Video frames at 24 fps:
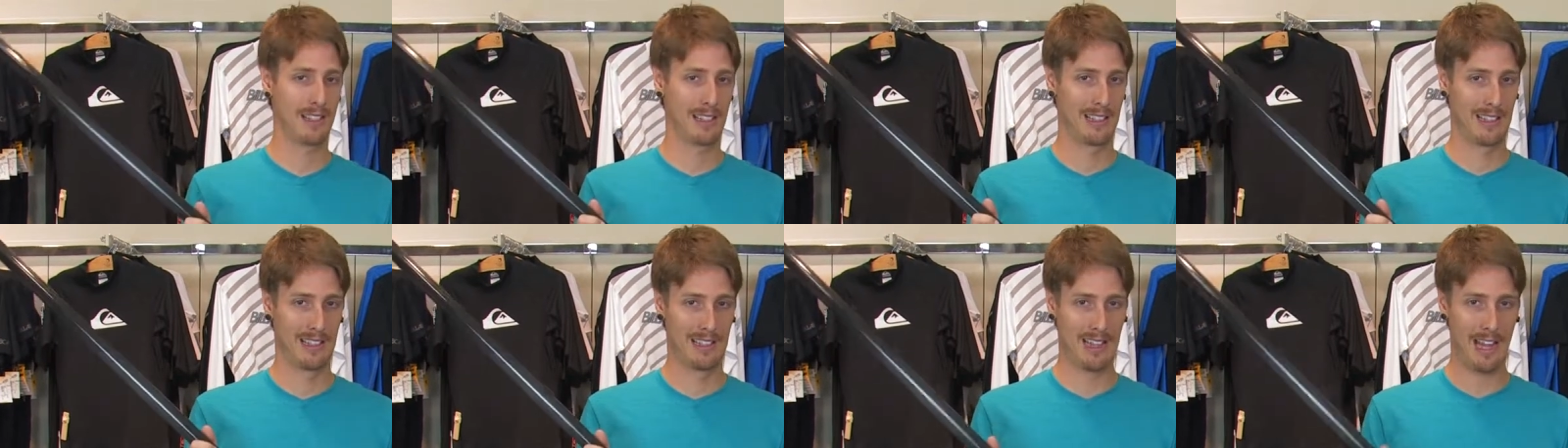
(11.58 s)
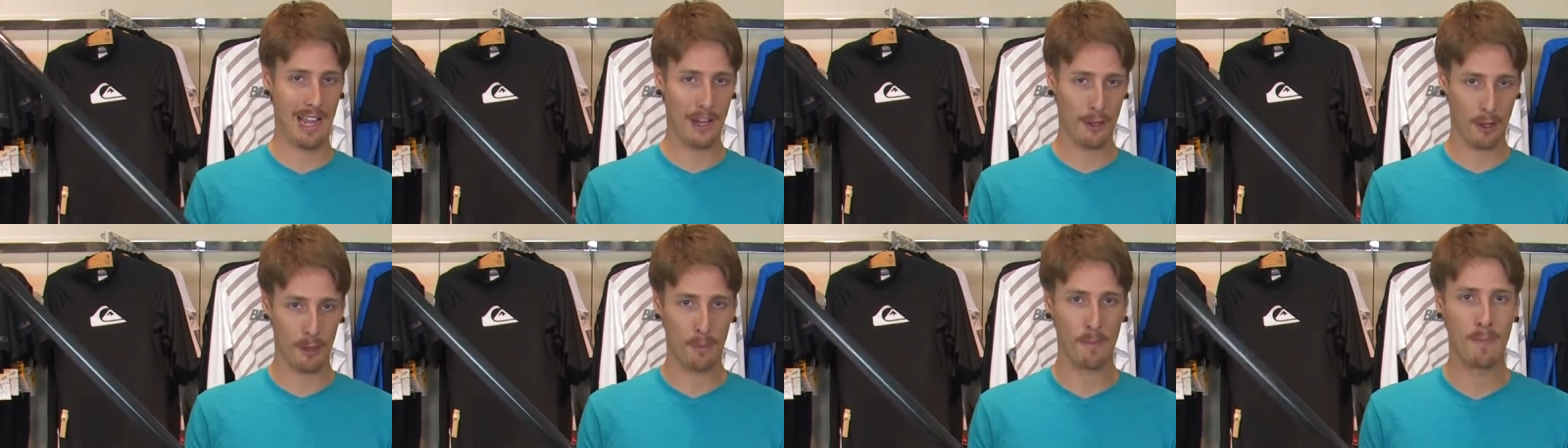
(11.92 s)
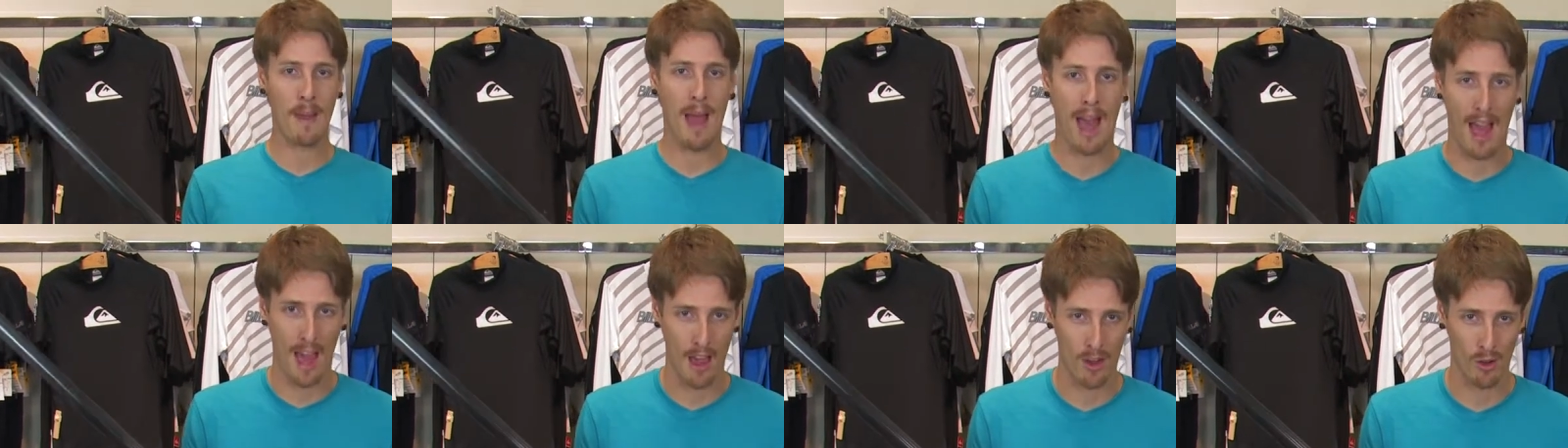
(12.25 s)
lighter
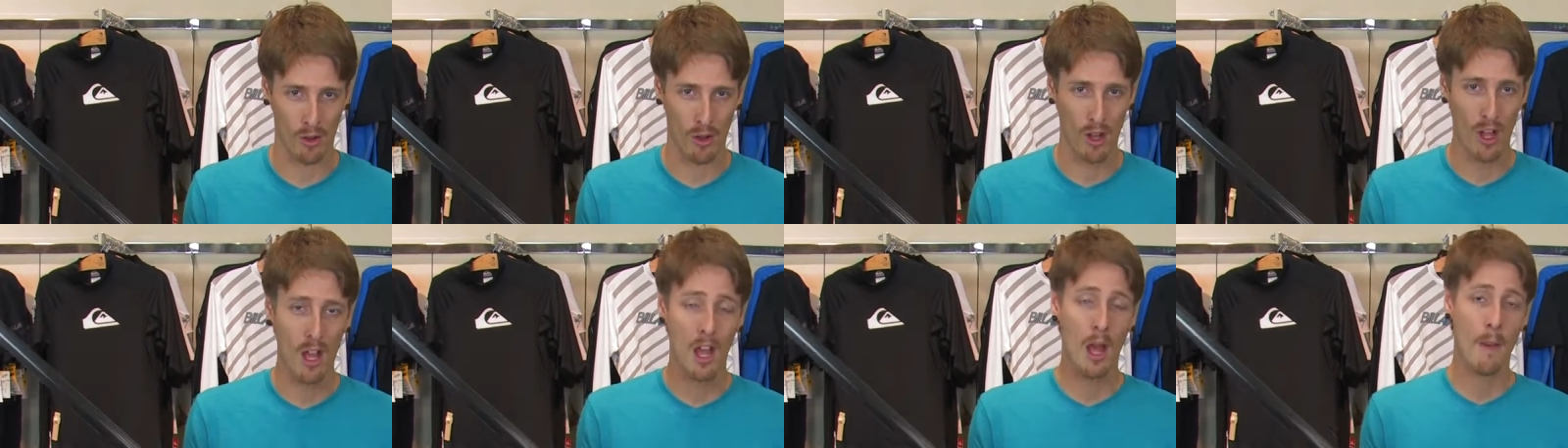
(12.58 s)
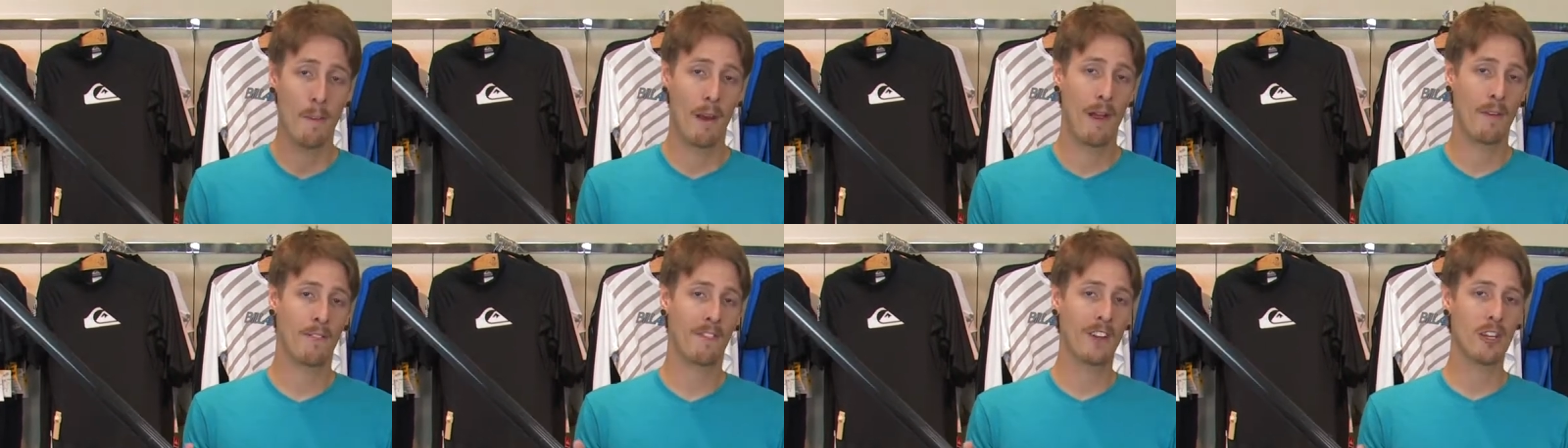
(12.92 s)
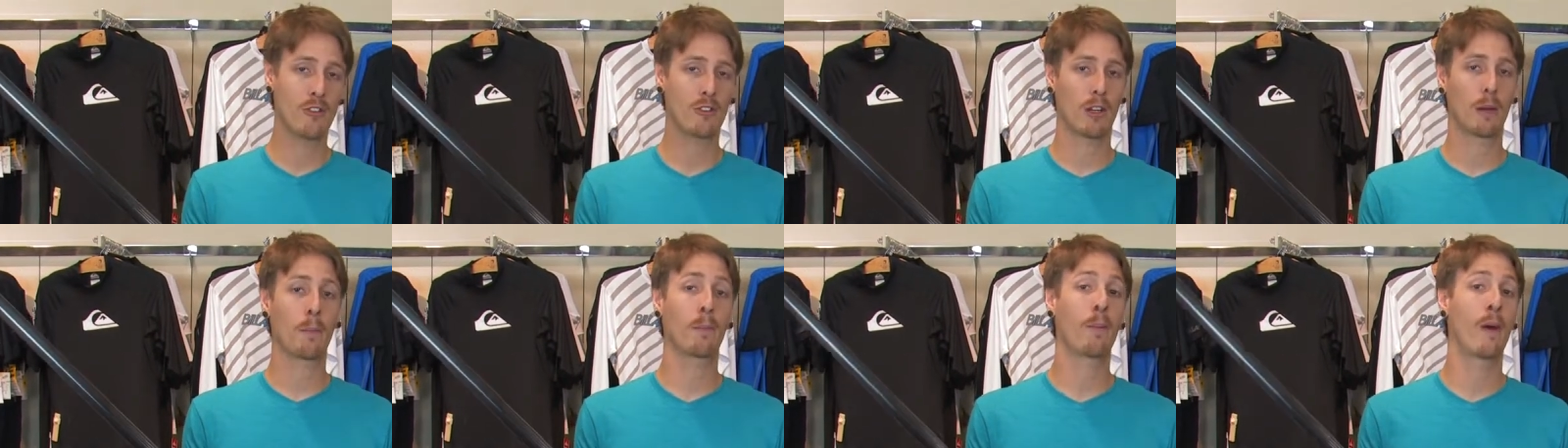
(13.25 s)
paddle. By
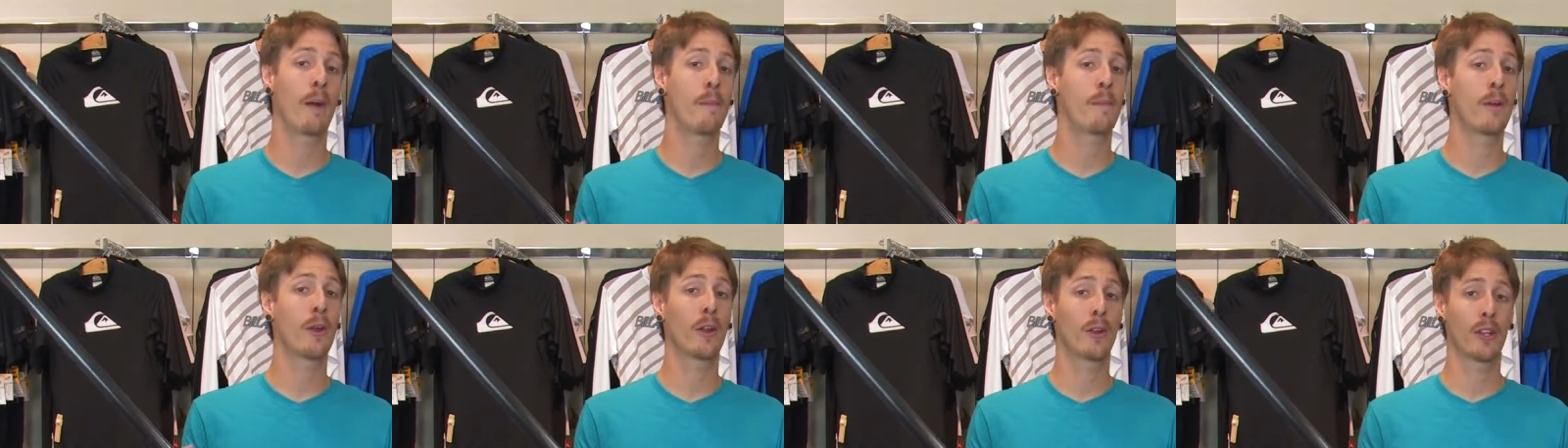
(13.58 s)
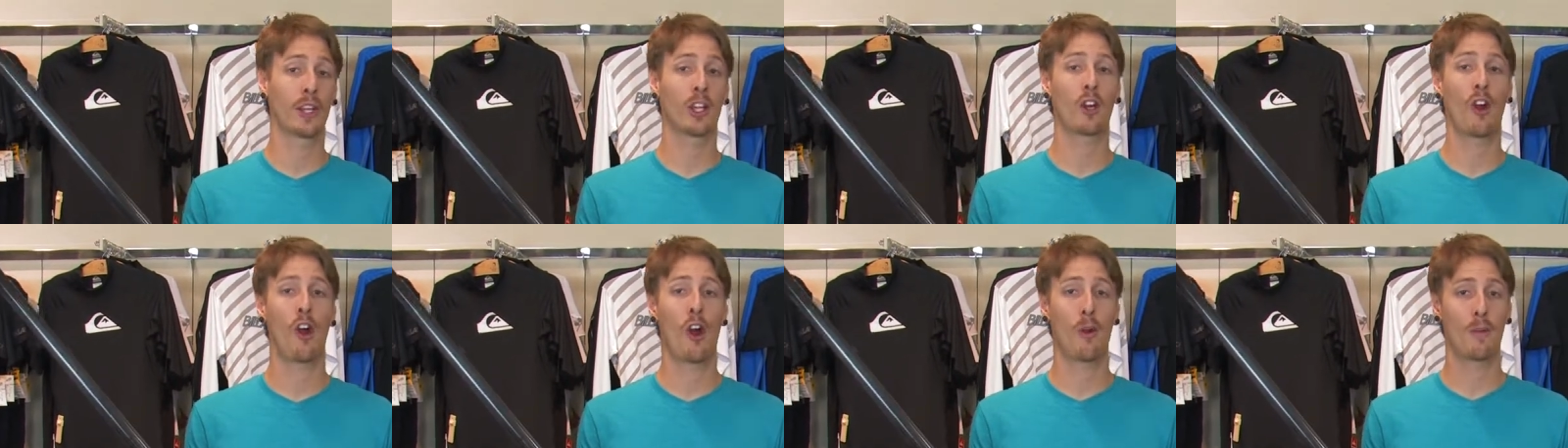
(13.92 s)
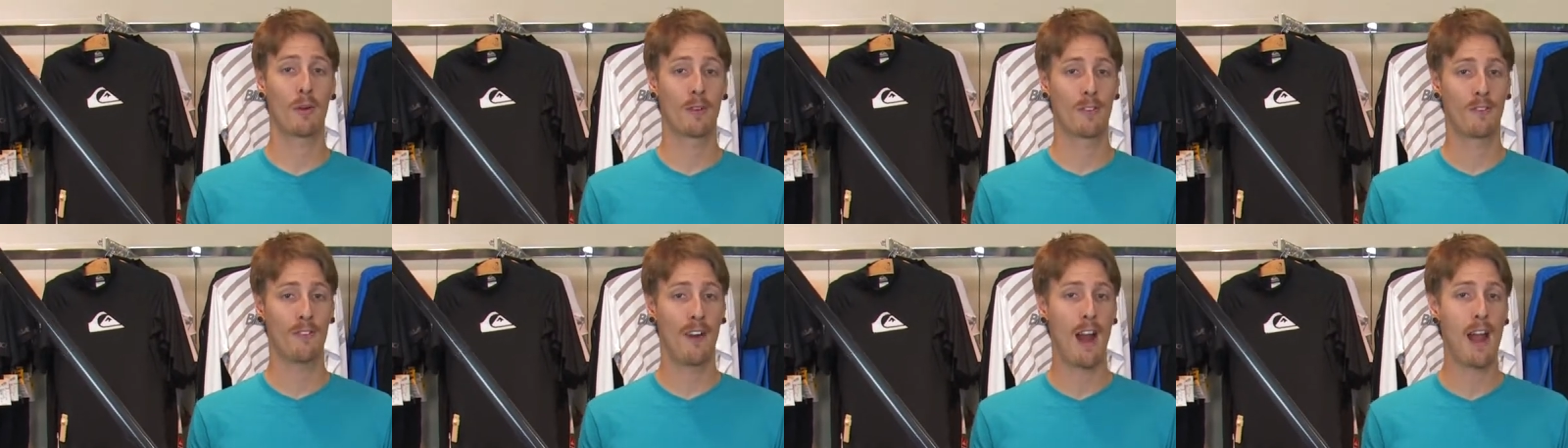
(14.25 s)
featuring primarily
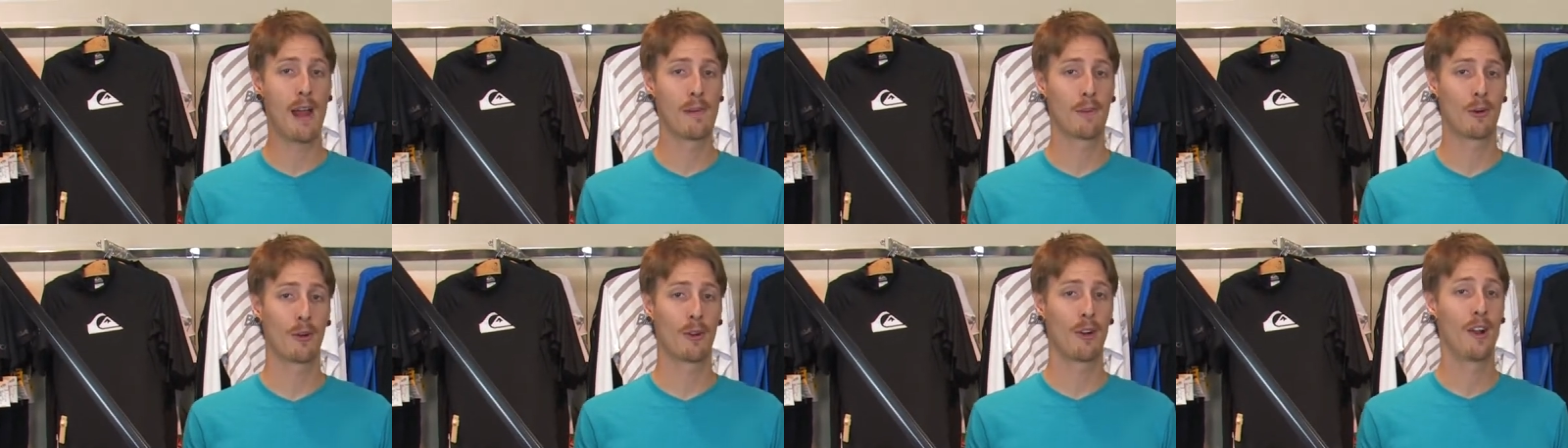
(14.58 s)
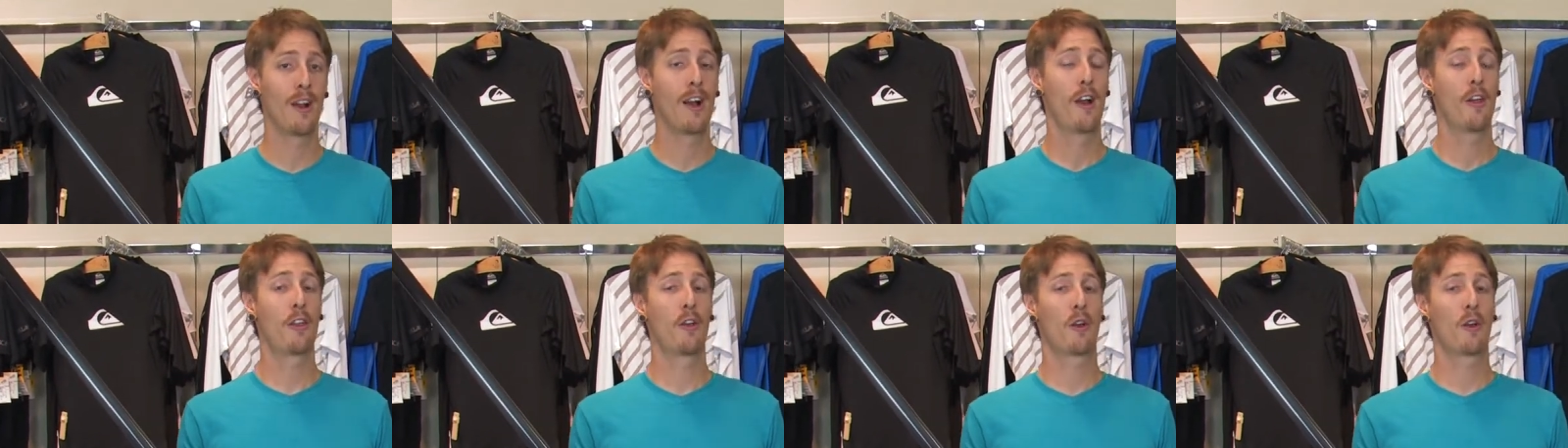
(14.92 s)
carbon fiber,